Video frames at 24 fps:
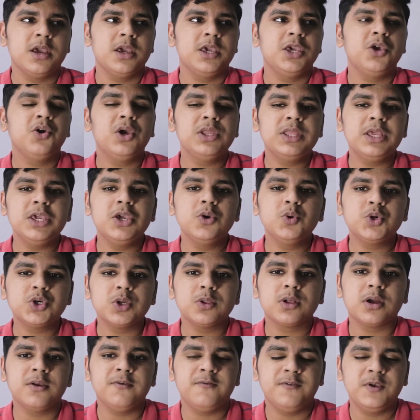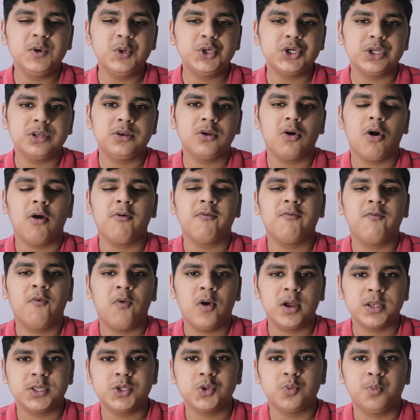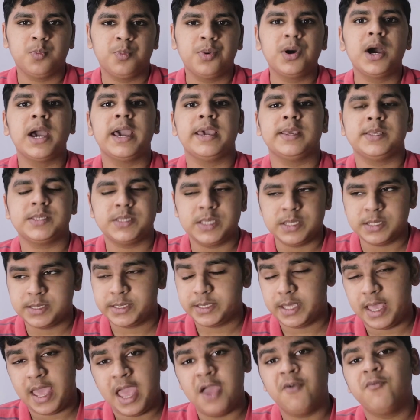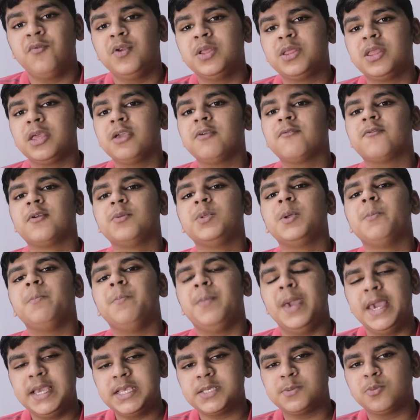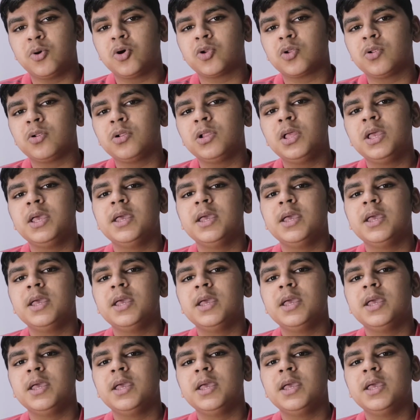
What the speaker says: you get the usual confusion of what to buy, since everything from the base model